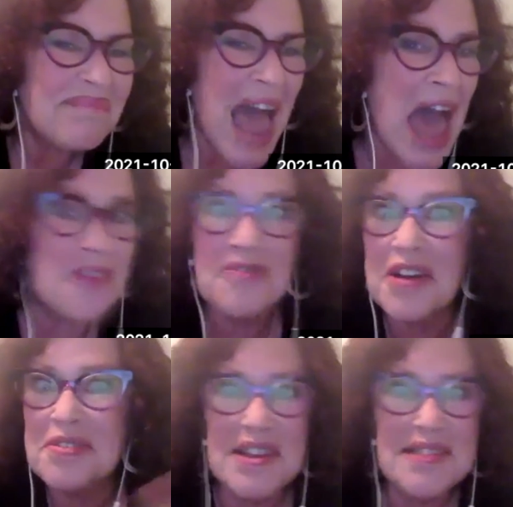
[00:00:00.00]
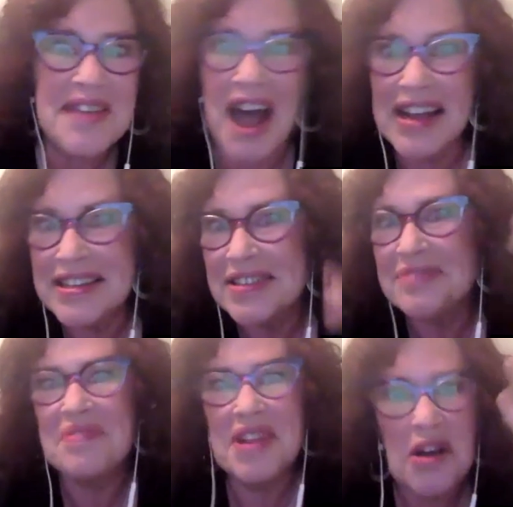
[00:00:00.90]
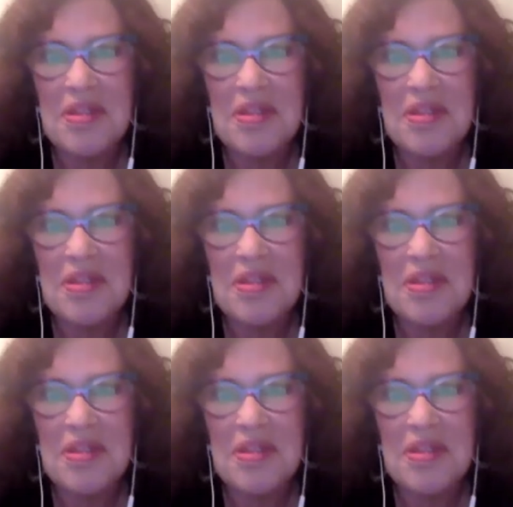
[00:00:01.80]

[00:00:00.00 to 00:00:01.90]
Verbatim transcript: hadn't felt this kind of, you know,